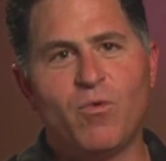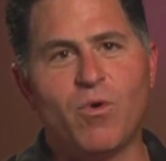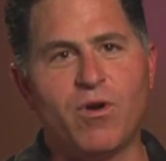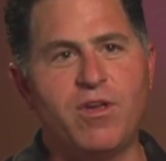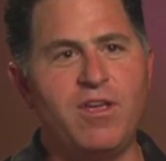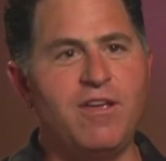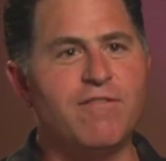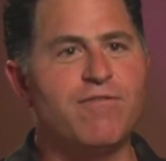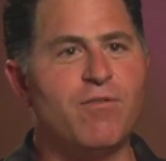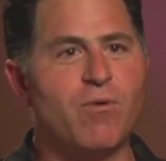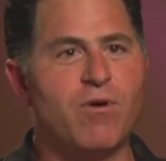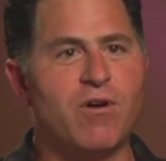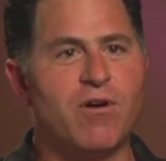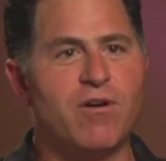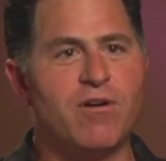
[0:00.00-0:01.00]
working
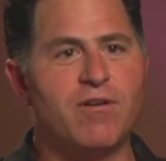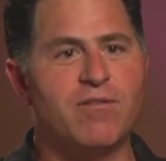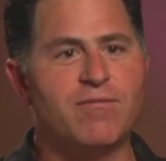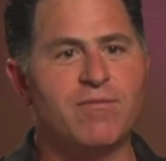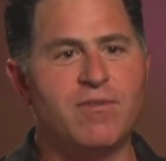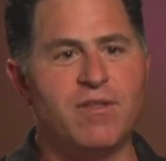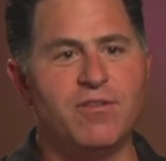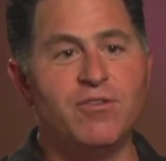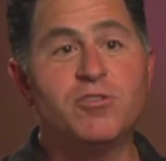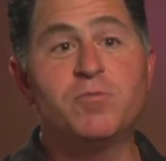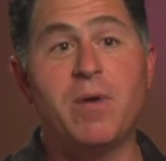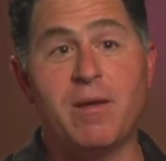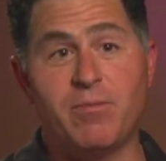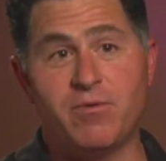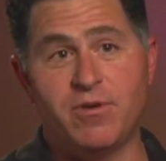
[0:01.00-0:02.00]
for a
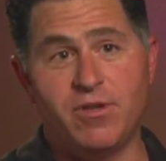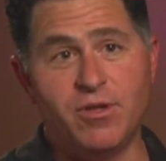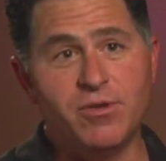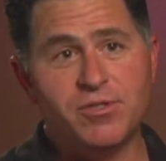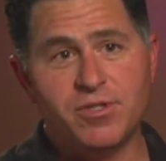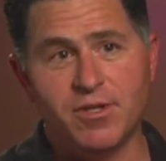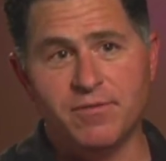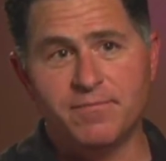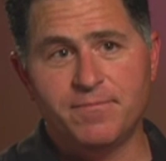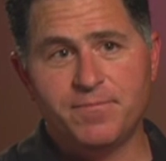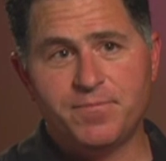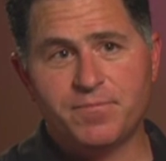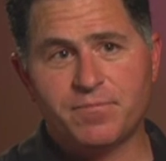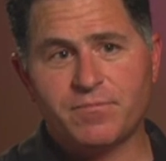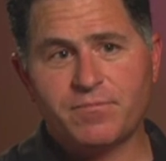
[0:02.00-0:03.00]
newspaper in Houston.
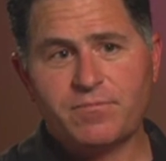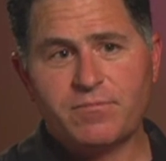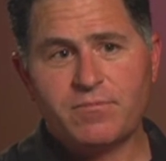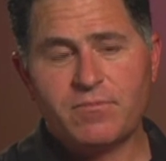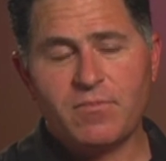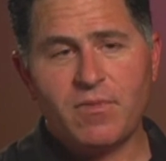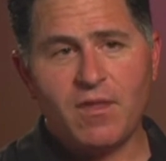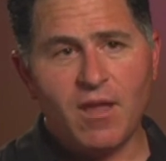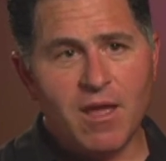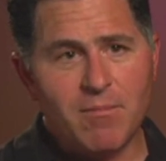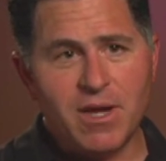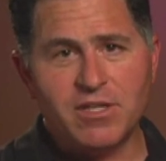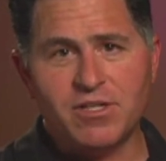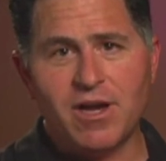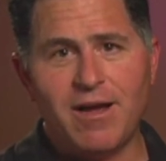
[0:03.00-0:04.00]

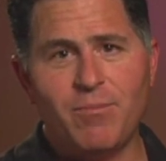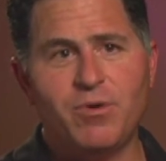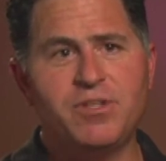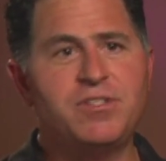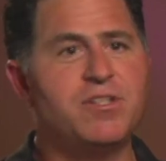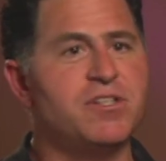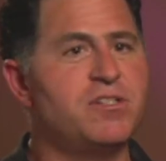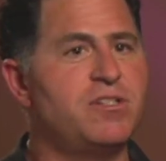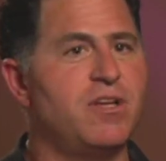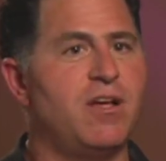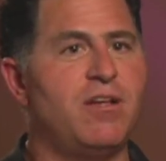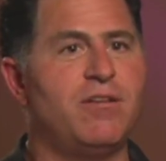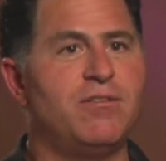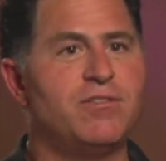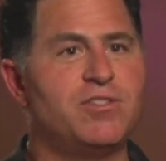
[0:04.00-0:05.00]
And my job was to
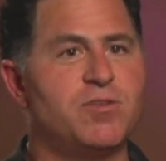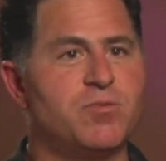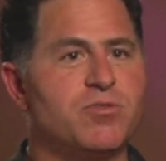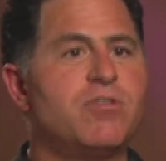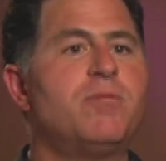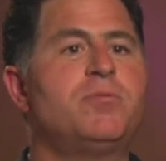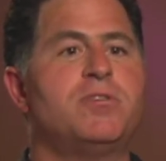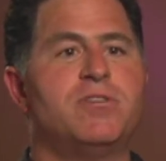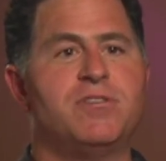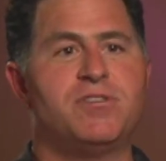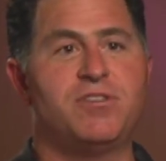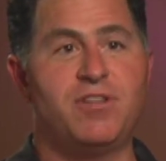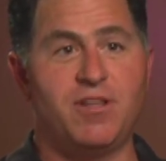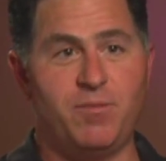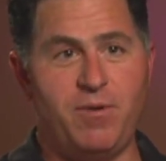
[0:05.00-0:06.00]
sell
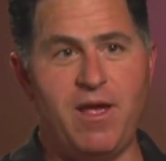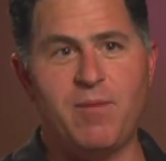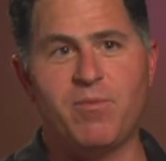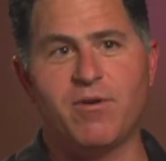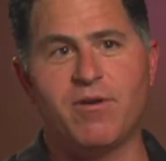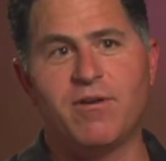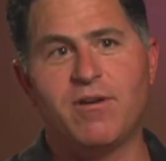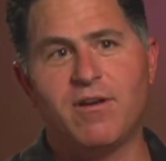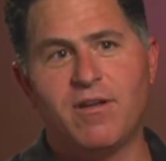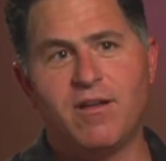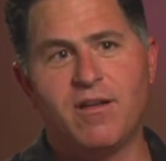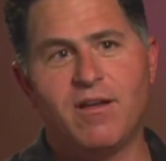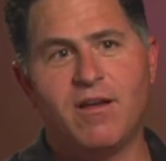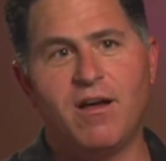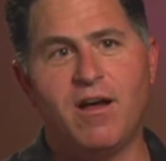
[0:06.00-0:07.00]
subscriptions to the paper
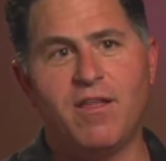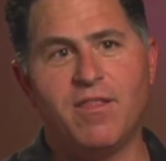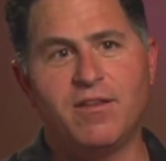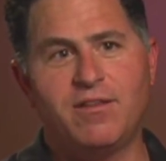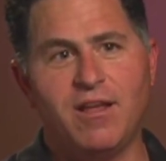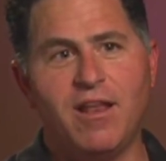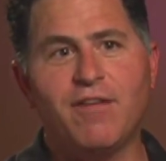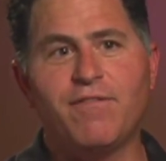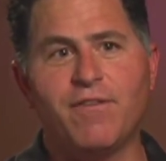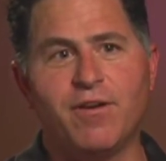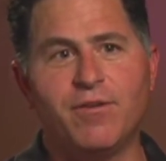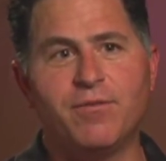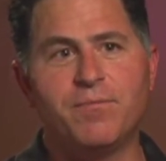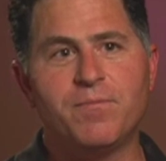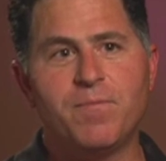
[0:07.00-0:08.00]
on the
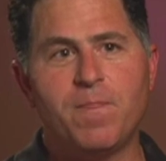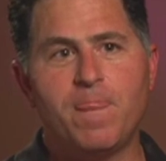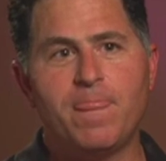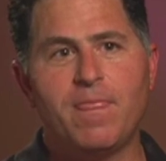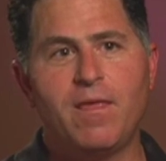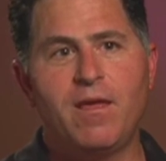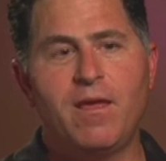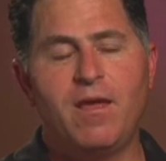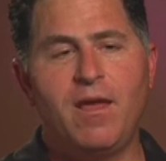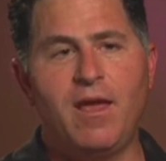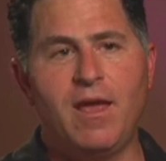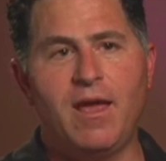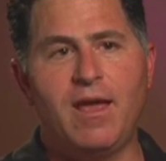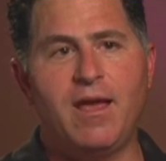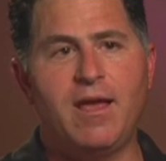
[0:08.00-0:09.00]
telephone.
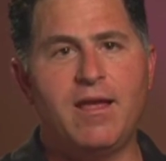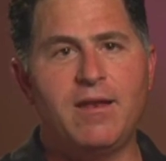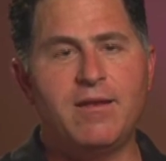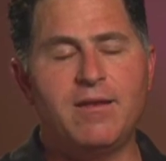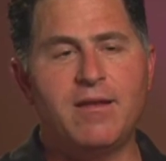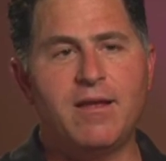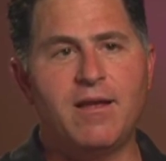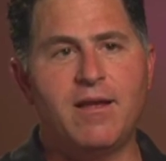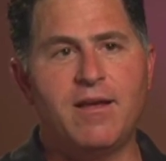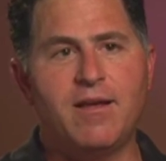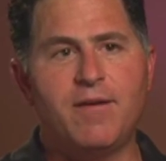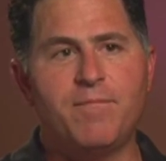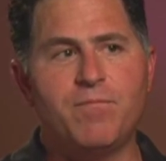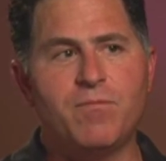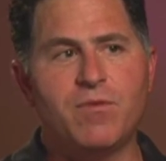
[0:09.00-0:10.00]
And
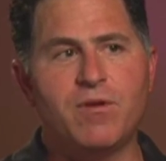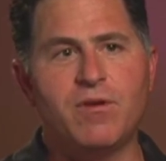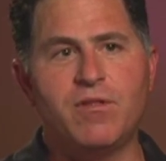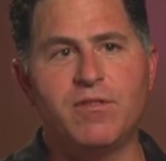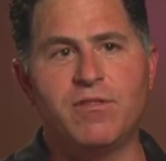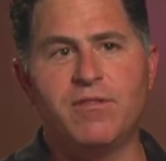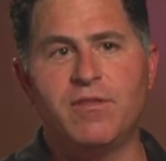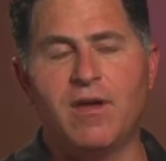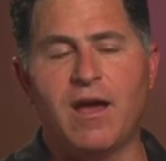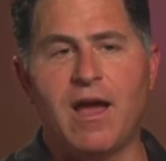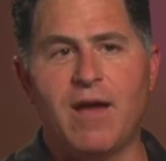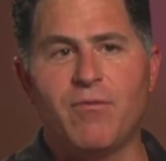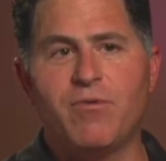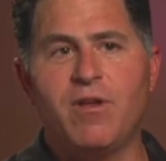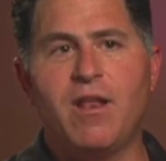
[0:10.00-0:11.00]
um,
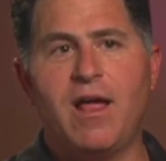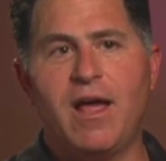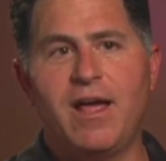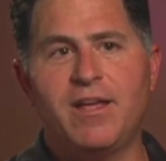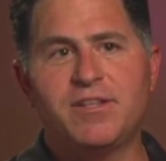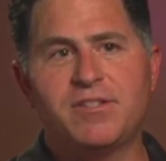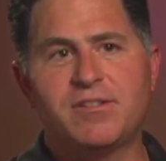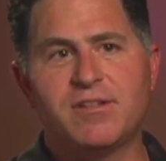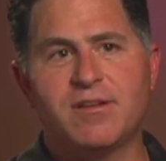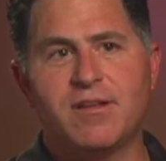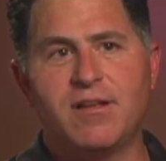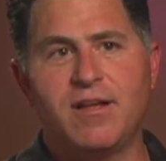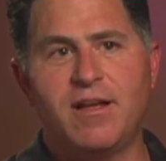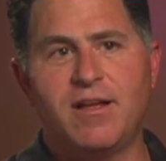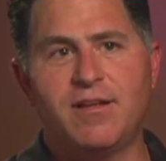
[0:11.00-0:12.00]
I realized
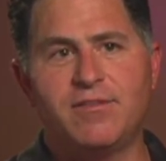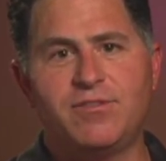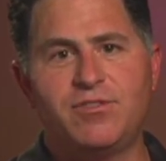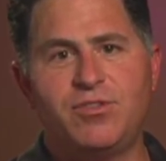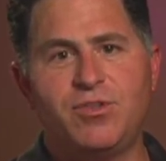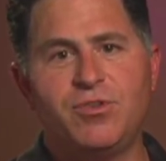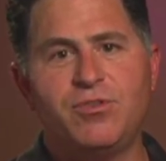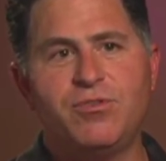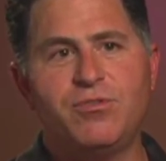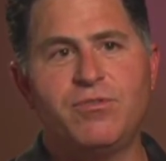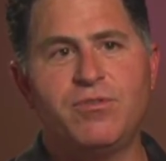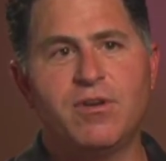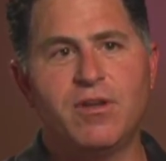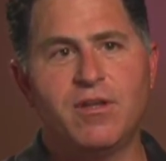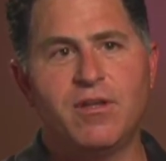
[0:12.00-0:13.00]
uh,
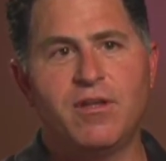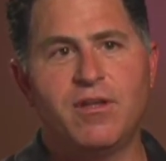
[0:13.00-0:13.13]
two